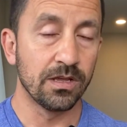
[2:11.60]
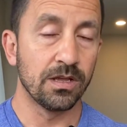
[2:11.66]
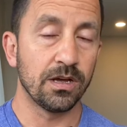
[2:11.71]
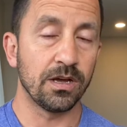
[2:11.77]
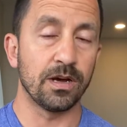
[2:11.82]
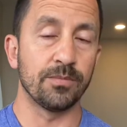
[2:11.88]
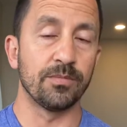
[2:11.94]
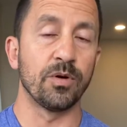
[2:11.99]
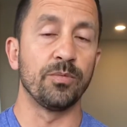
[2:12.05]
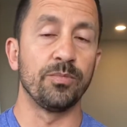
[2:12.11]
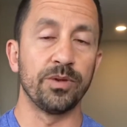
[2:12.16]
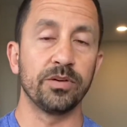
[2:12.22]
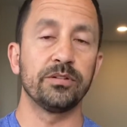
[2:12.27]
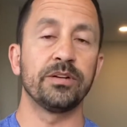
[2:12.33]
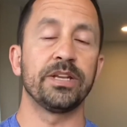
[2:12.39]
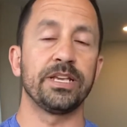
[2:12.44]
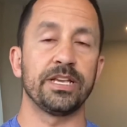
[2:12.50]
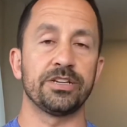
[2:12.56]

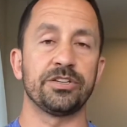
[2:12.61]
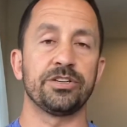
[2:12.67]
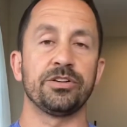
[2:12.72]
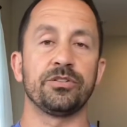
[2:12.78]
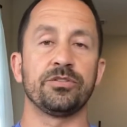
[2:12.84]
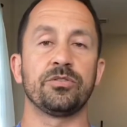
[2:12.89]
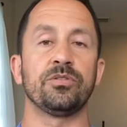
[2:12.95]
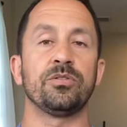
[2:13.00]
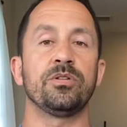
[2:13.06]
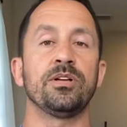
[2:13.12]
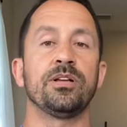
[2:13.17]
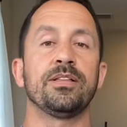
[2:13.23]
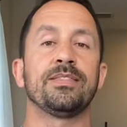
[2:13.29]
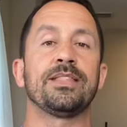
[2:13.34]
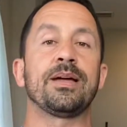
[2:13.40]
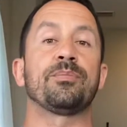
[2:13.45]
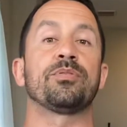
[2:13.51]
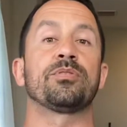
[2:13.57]
mobility issue.
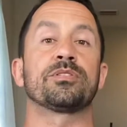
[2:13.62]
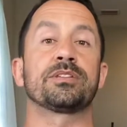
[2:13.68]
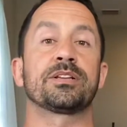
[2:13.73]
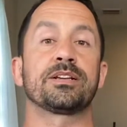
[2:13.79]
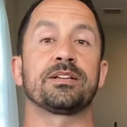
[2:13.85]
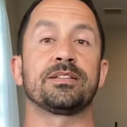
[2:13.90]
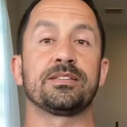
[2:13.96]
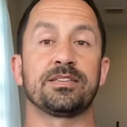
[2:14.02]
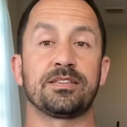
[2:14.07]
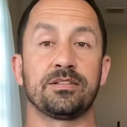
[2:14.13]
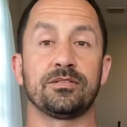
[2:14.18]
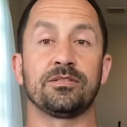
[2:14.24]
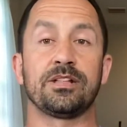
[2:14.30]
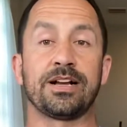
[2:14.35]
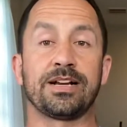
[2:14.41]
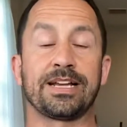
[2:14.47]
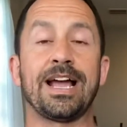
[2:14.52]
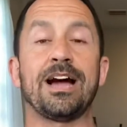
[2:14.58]
That person can still
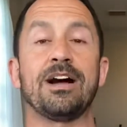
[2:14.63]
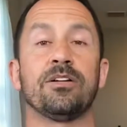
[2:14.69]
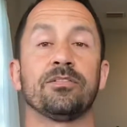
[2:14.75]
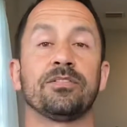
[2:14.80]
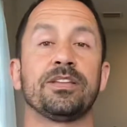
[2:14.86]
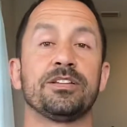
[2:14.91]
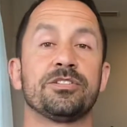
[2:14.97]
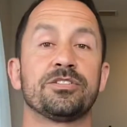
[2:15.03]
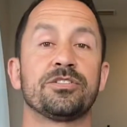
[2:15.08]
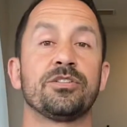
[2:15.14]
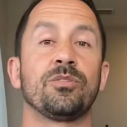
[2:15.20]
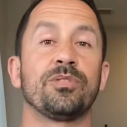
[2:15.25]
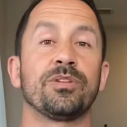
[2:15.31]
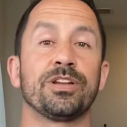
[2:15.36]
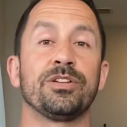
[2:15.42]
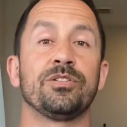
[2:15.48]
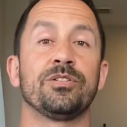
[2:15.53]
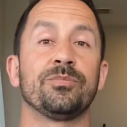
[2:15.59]
lock out. They just don't
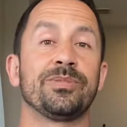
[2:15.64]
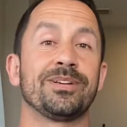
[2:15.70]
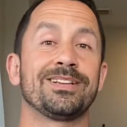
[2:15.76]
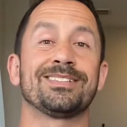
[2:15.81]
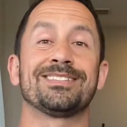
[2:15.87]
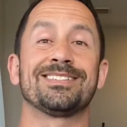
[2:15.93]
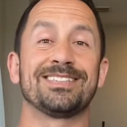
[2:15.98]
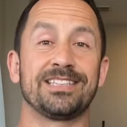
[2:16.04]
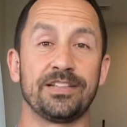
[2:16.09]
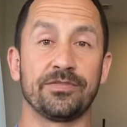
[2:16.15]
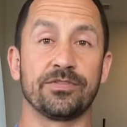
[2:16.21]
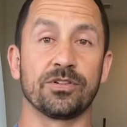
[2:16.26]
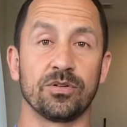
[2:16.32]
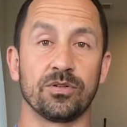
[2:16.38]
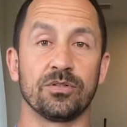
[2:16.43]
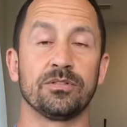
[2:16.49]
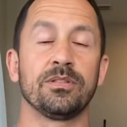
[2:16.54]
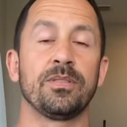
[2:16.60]
want to do it because it's
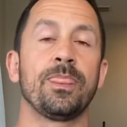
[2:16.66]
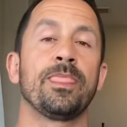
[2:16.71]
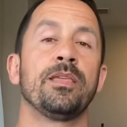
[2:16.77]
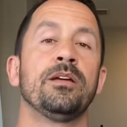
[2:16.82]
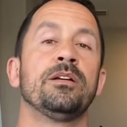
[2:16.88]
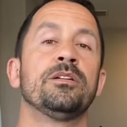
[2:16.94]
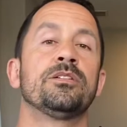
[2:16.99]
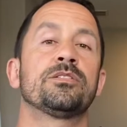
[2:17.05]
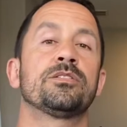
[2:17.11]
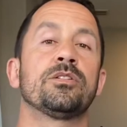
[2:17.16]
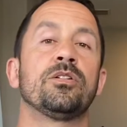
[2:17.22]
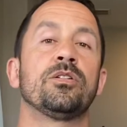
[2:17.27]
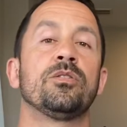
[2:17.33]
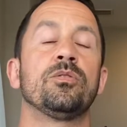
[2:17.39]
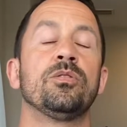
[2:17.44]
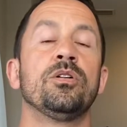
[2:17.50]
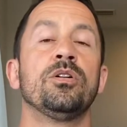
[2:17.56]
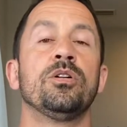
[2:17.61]
difficult.
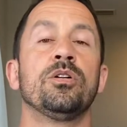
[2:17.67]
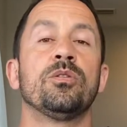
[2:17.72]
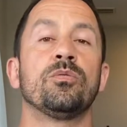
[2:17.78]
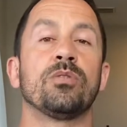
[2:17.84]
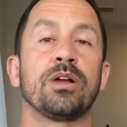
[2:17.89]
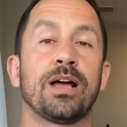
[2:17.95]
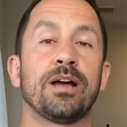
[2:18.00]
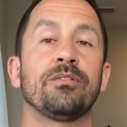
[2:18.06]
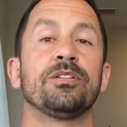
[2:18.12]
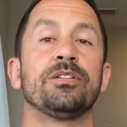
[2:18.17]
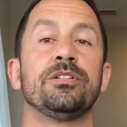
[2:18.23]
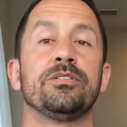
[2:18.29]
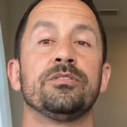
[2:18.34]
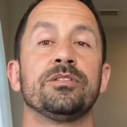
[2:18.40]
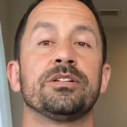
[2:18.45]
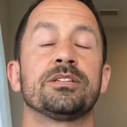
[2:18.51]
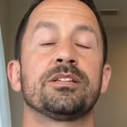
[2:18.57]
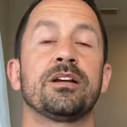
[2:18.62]
So what I would
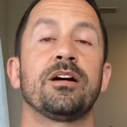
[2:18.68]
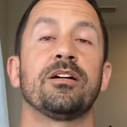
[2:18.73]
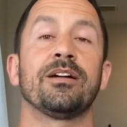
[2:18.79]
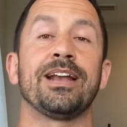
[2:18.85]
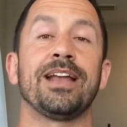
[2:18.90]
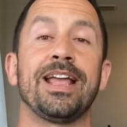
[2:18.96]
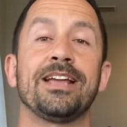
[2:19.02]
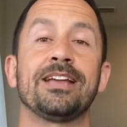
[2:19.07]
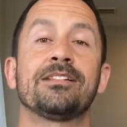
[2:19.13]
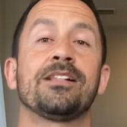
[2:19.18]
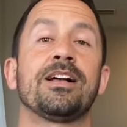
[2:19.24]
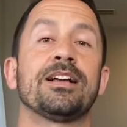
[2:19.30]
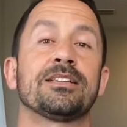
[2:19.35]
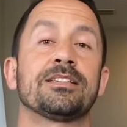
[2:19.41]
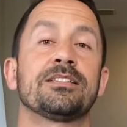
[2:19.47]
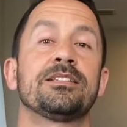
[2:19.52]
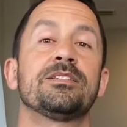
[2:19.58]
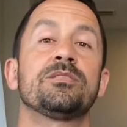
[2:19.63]
do is, all right, hey
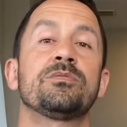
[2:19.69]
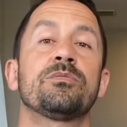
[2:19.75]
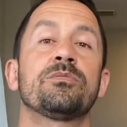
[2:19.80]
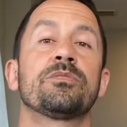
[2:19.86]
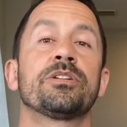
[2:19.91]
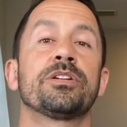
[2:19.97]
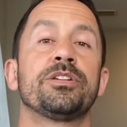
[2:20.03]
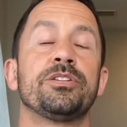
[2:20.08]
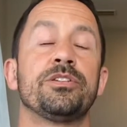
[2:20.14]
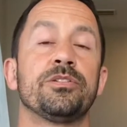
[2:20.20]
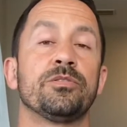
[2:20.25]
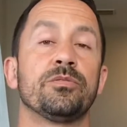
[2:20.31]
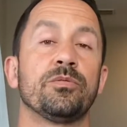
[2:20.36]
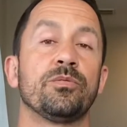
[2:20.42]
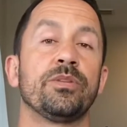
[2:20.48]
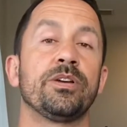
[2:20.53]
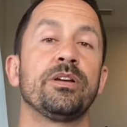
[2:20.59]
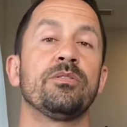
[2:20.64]
class, this is what we're going to do.
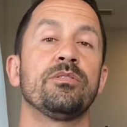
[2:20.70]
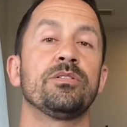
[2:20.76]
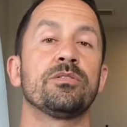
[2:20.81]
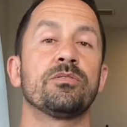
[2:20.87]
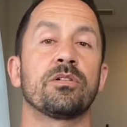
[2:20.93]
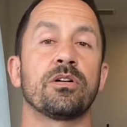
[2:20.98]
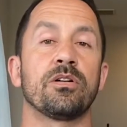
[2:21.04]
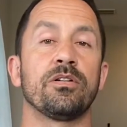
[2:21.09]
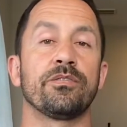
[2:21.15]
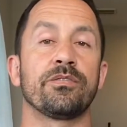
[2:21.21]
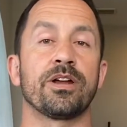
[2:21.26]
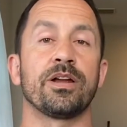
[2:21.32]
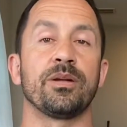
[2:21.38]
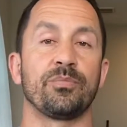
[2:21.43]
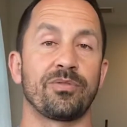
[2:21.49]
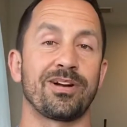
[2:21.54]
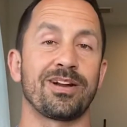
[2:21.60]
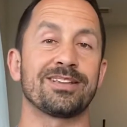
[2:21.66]
When we go into our
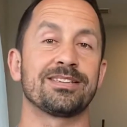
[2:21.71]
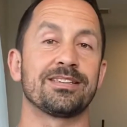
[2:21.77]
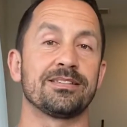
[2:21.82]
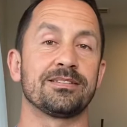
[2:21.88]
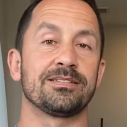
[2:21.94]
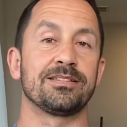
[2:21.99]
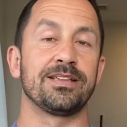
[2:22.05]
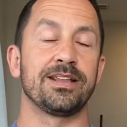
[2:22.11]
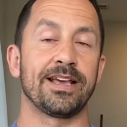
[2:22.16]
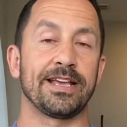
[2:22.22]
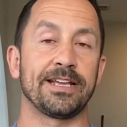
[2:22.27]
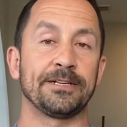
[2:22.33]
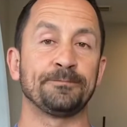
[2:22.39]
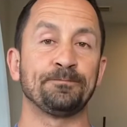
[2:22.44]
overhead presses today,